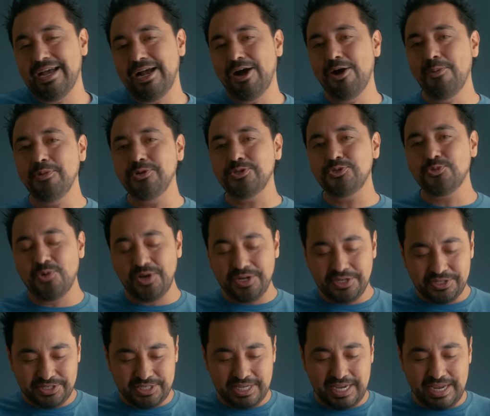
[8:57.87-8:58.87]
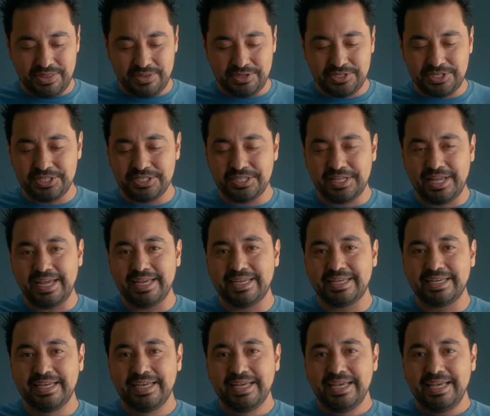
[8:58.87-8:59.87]
I almost wanna say this is
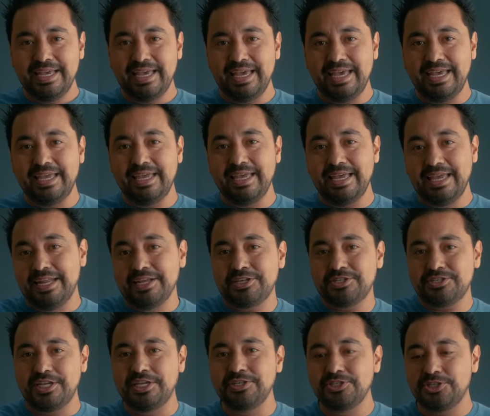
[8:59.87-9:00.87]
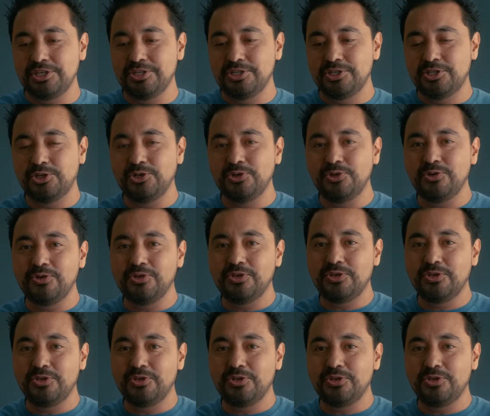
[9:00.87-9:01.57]
like an extension to